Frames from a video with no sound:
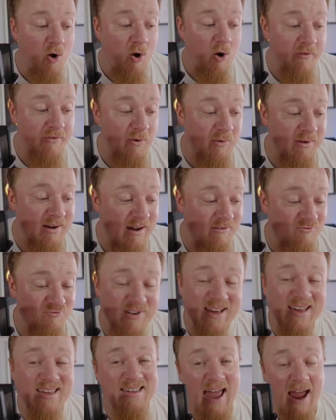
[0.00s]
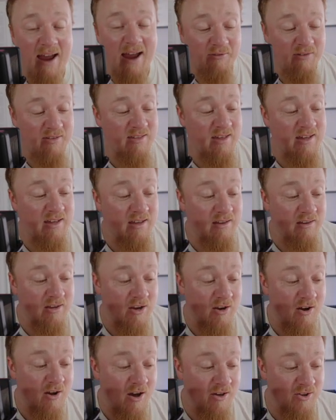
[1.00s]
Or if you want to reset everything,
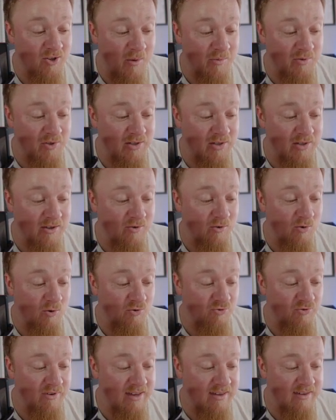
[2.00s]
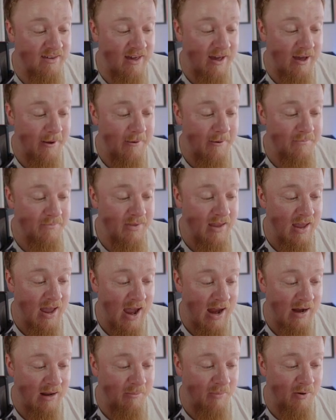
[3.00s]
the last option is called reset,
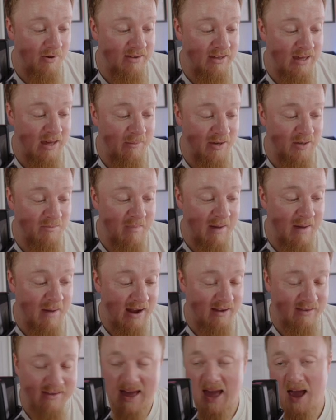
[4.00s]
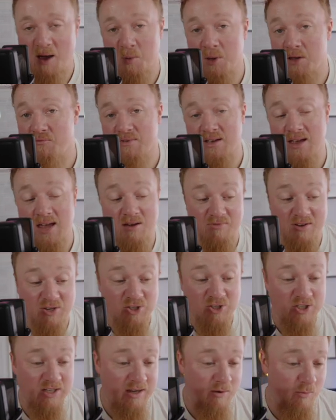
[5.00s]
and it puts the image back to how it
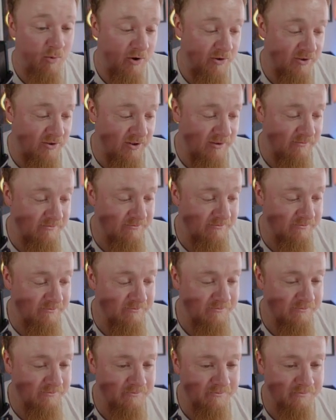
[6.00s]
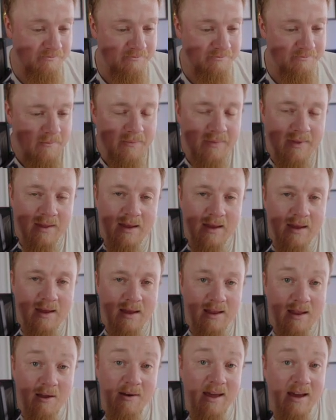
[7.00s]
originally was.
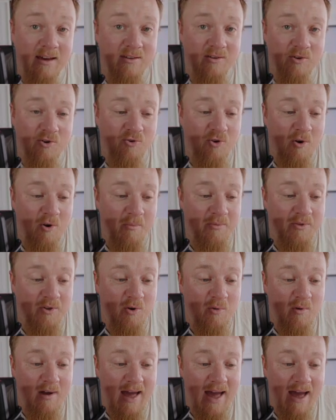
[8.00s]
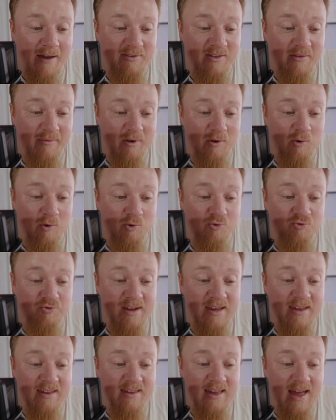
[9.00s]
Now, next to the crop tool, I have something called
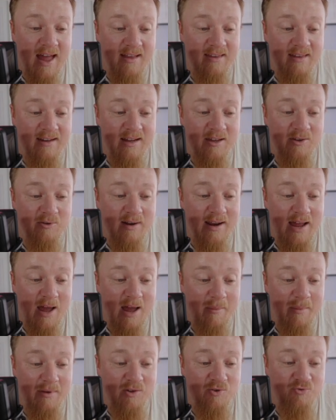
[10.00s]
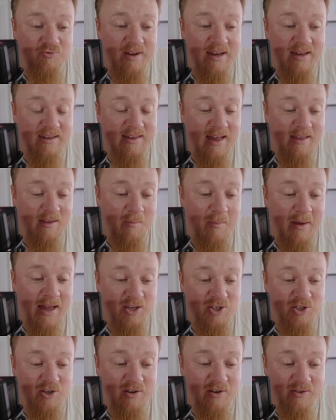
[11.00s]
reset, and this will allow me to reset the
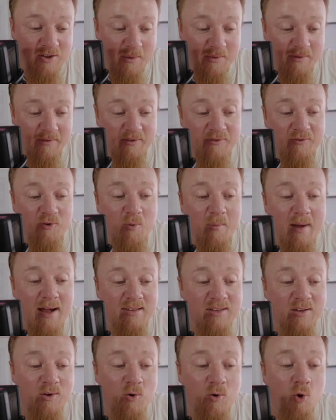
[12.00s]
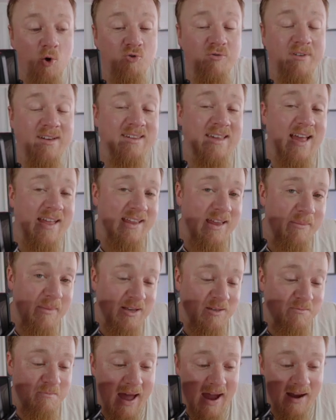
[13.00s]
picture in terms of its formatting or reset the
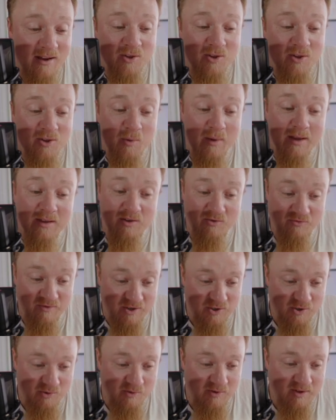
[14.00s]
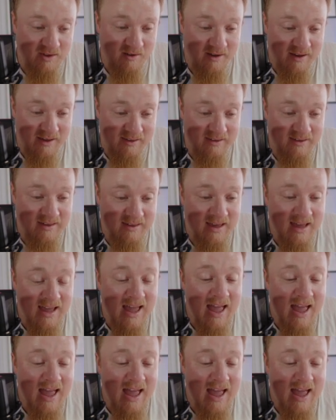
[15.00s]
image back to its original size.